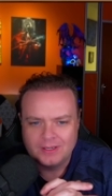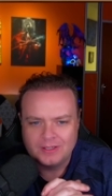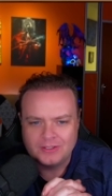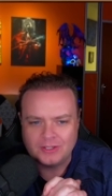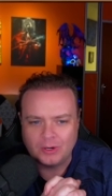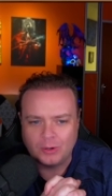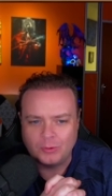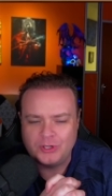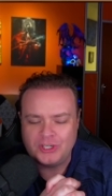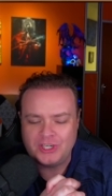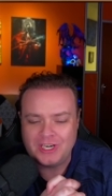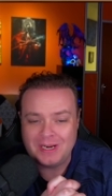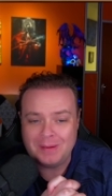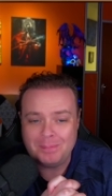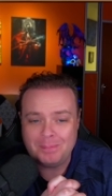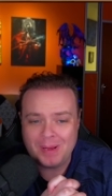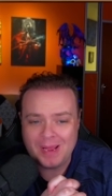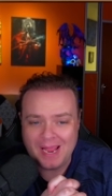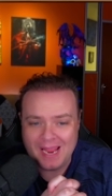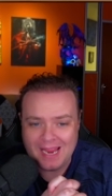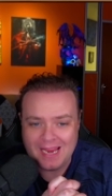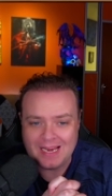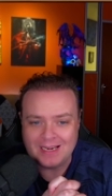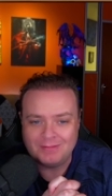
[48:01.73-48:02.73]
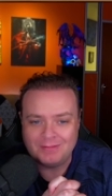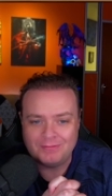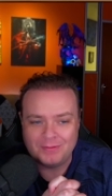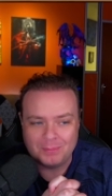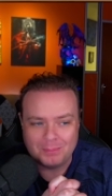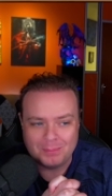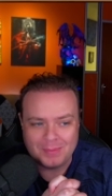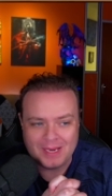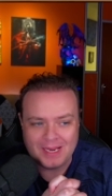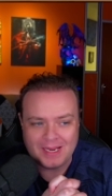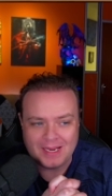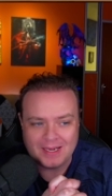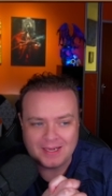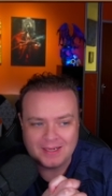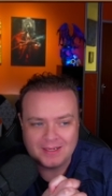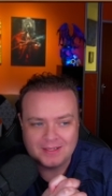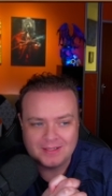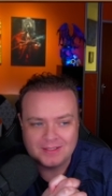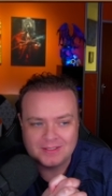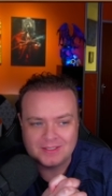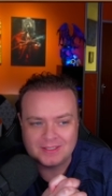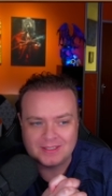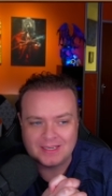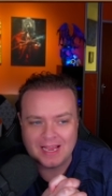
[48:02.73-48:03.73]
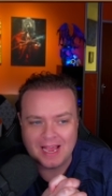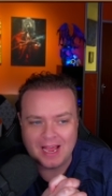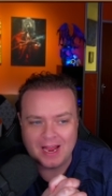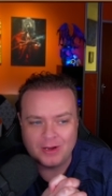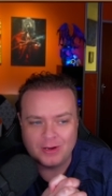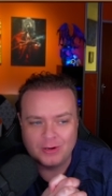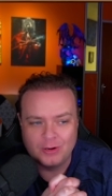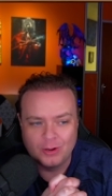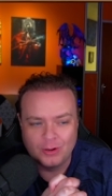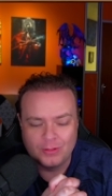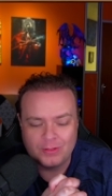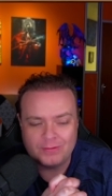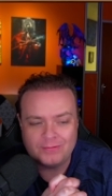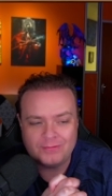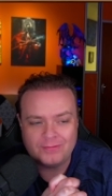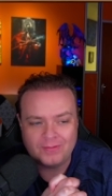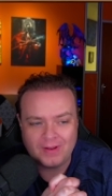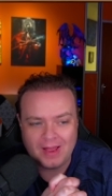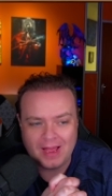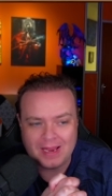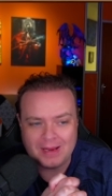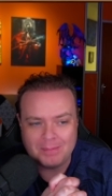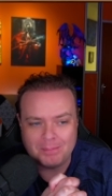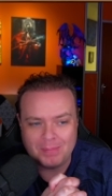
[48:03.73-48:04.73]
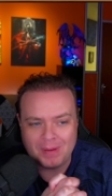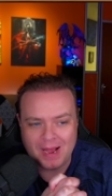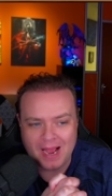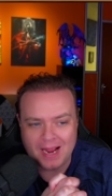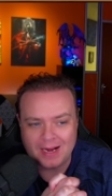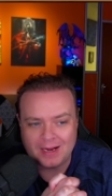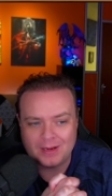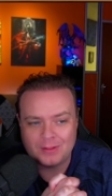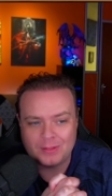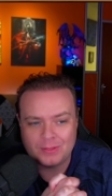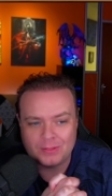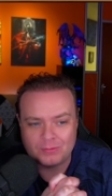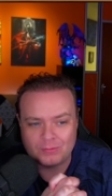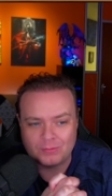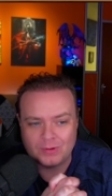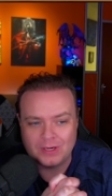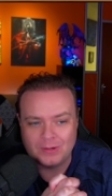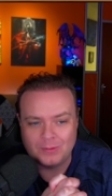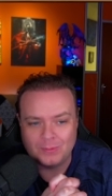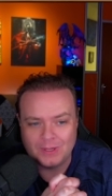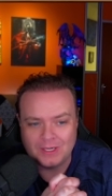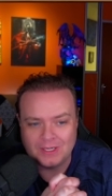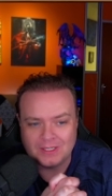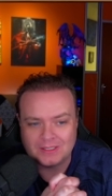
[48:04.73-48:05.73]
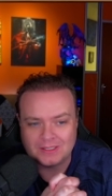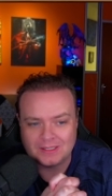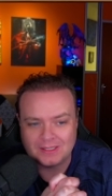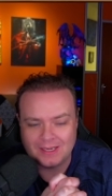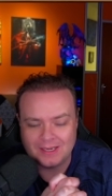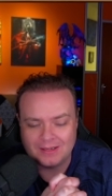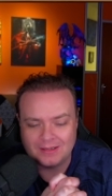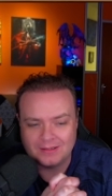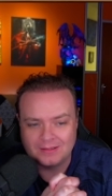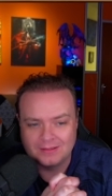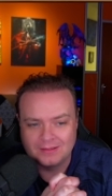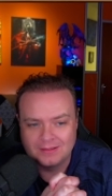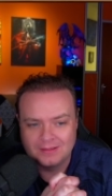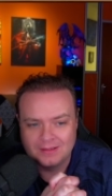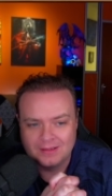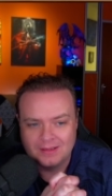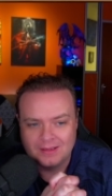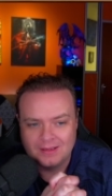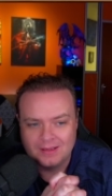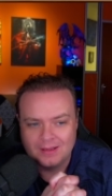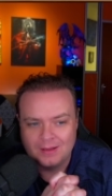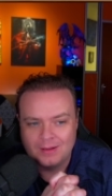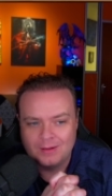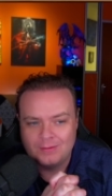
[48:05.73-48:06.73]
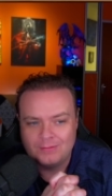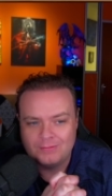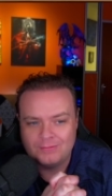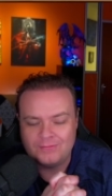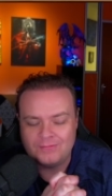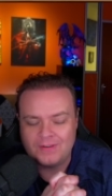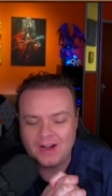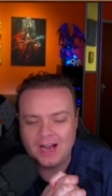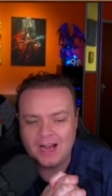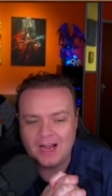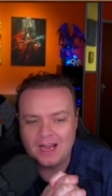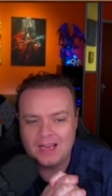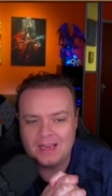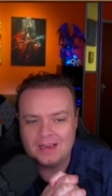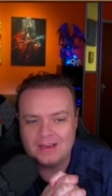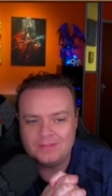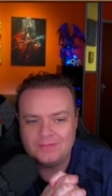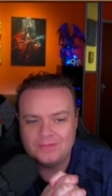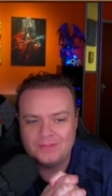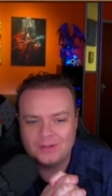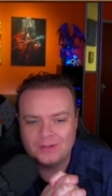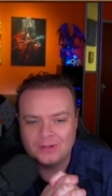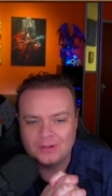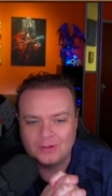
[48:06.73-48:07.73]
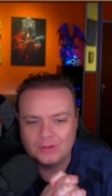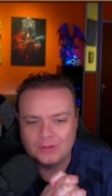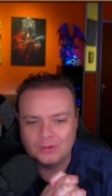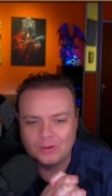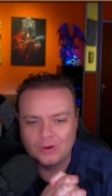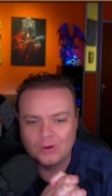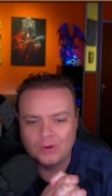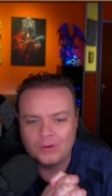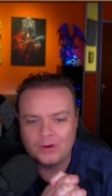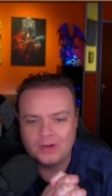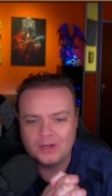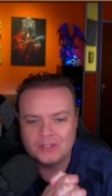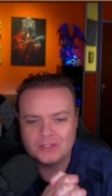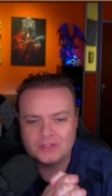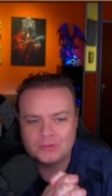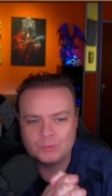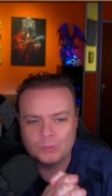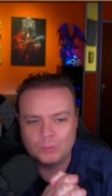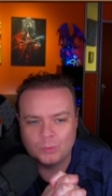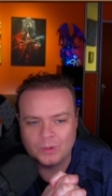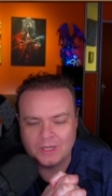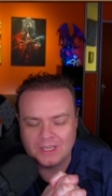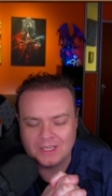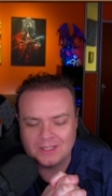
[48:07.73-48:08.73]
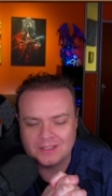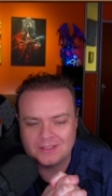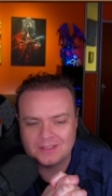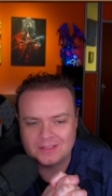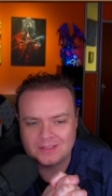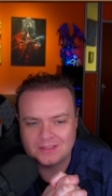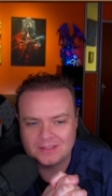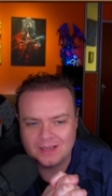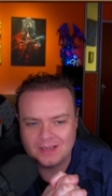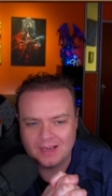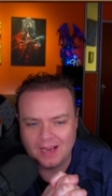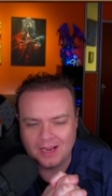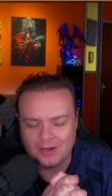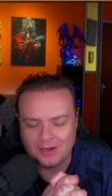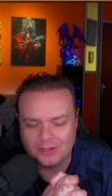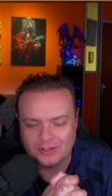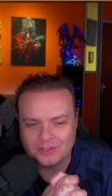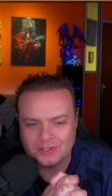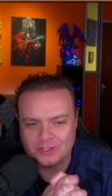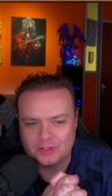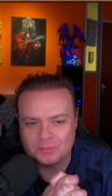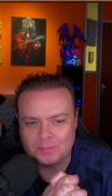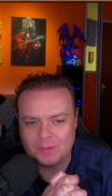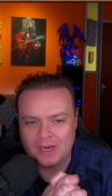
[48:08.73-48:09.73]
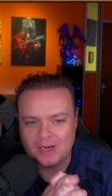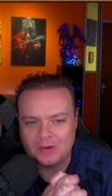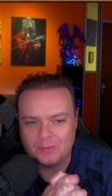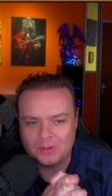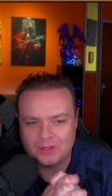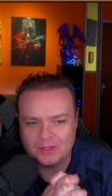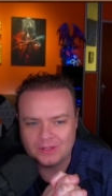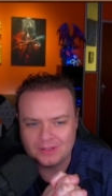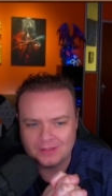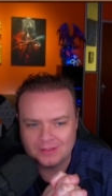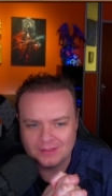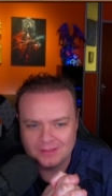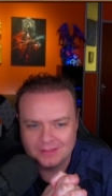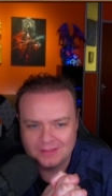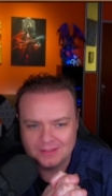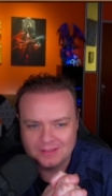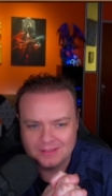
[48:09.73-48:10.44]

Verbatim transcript: so she paid for me to get another flight back 3 weeks later. 5 glorious weeks I got to spend with her.